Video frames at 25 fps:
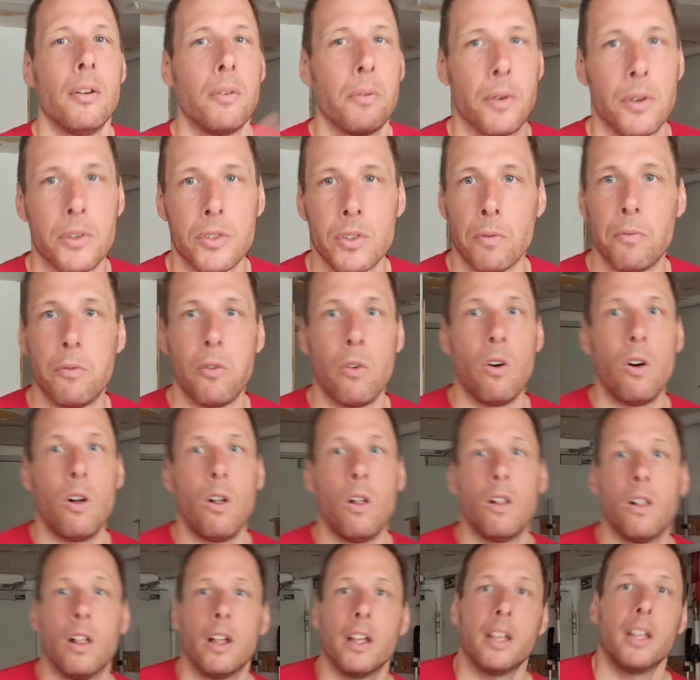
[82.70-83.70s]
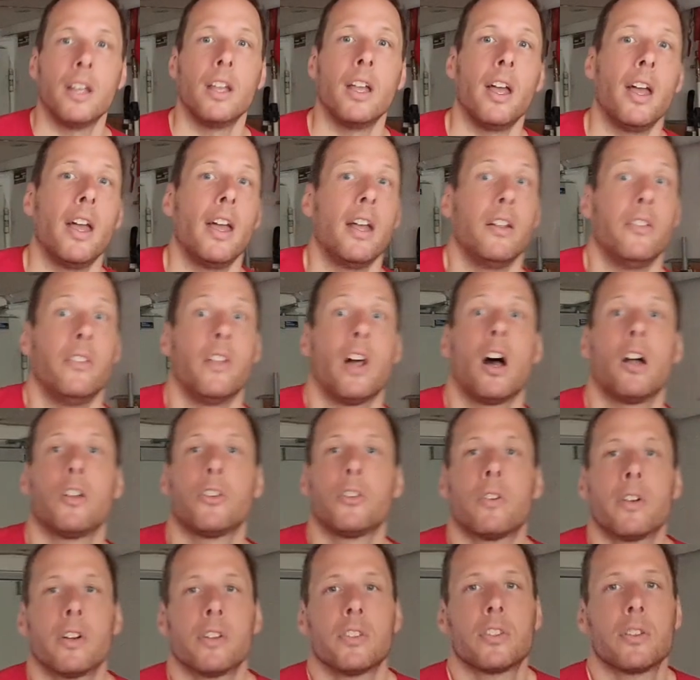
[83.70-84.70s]
First of all, not
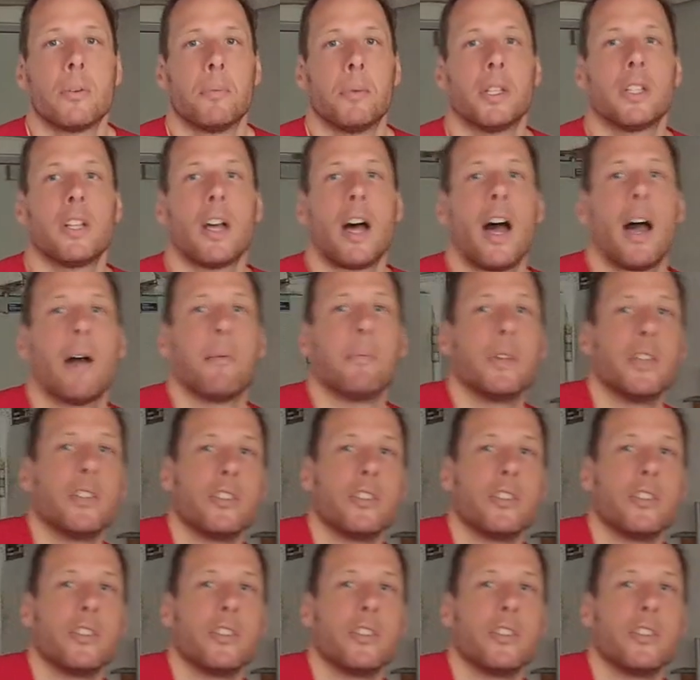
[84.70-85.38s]
during summertime,